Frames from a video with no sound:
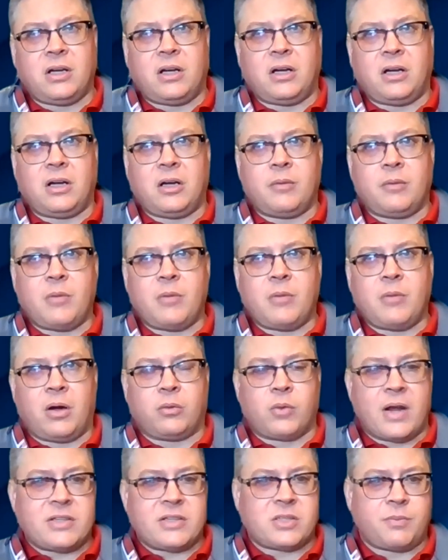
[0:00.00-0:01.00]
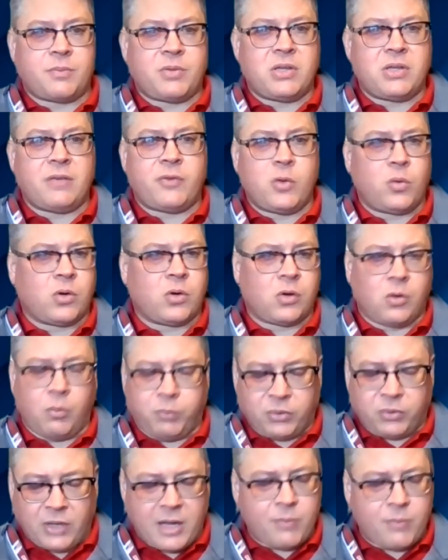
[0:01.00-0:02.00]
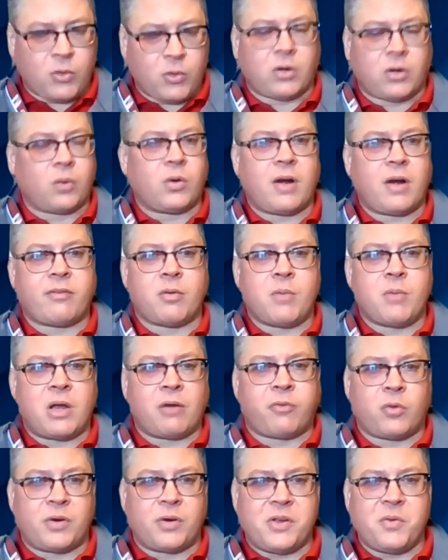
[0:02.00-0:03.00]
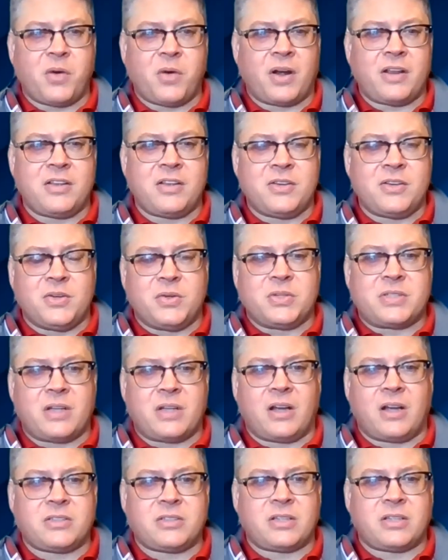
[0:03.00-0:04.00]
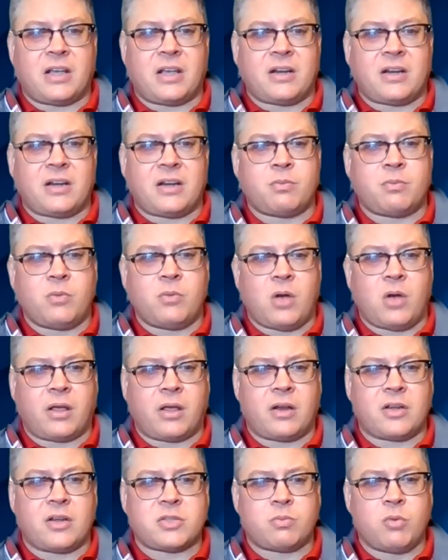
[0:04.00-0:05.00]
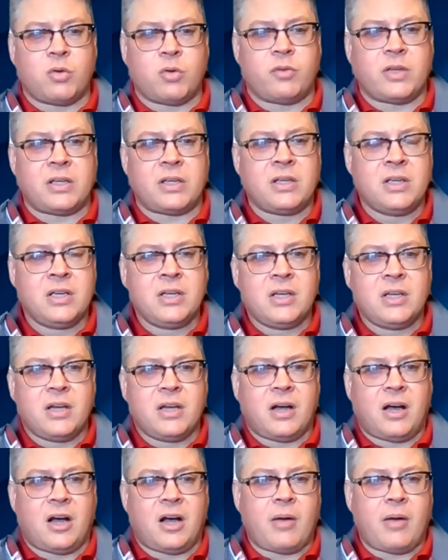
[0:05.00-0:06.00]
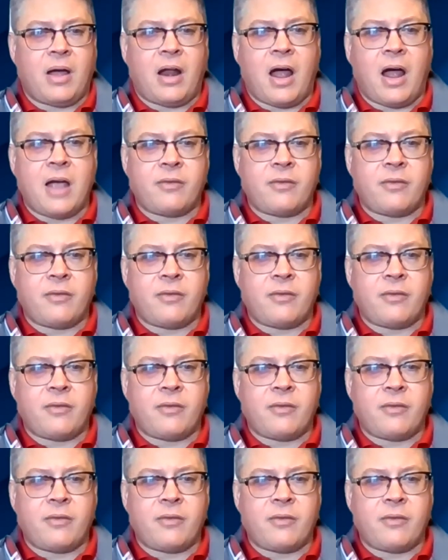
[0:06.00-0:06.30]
um, a recipe, if you will, playbook or whatever metaphor you want to use uh, to get us get us moving. Uh,